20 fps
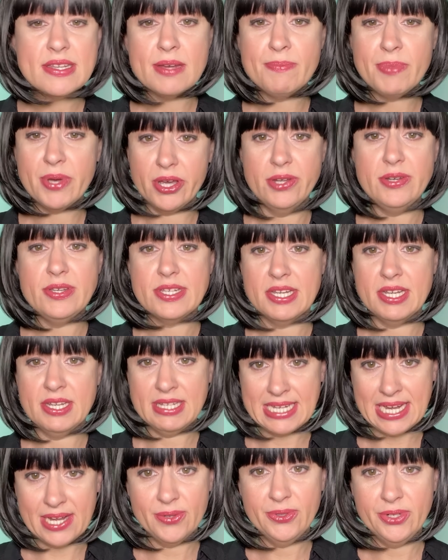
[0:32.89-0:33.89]
a potent
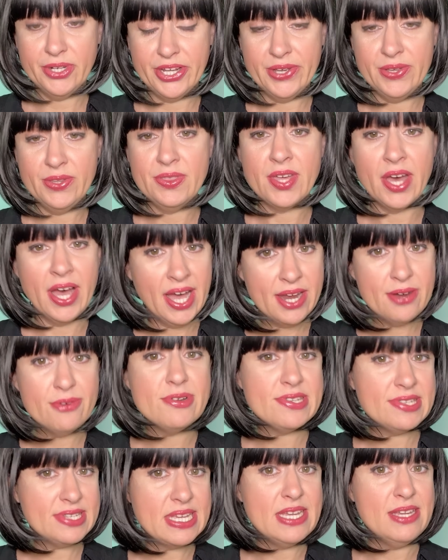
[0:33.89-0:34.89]
download that I
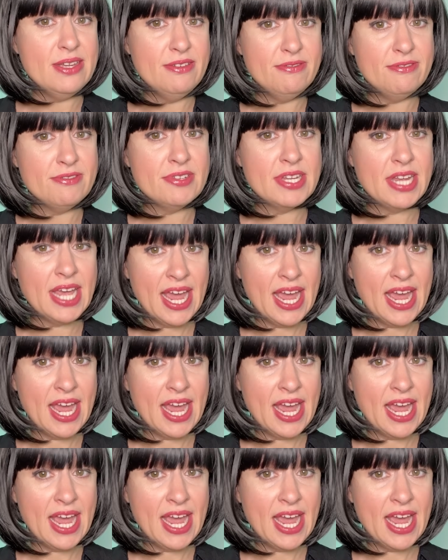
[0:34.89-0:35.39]
received